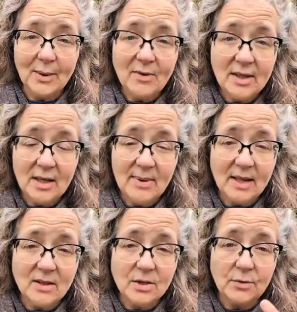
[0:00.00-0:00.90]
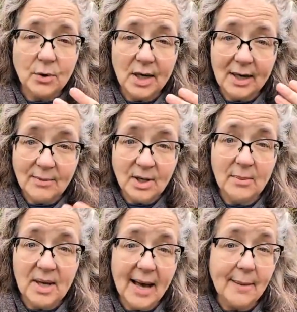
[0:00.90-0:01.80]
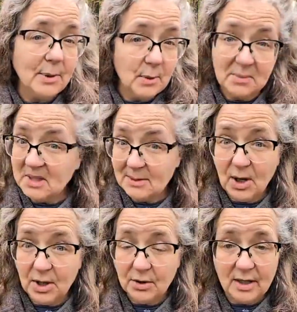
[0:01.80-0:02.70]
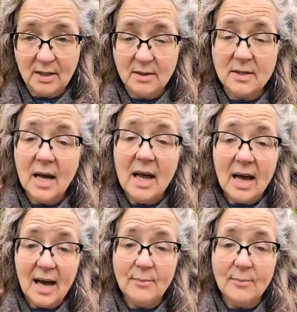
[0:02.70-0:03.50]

I know everything about this food and I'm going to be happy with my smaller onions.